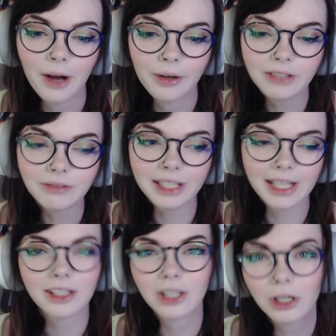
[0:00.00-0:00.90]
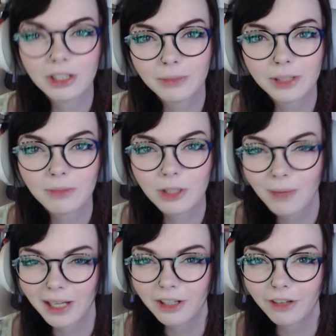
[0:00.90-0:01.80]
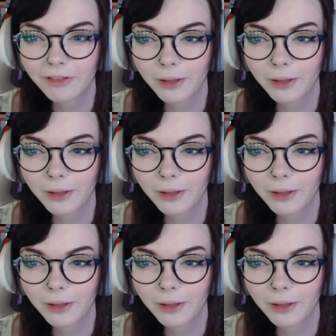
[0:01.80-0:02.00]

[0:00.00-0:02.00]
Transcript: we didn't really get to talk to many of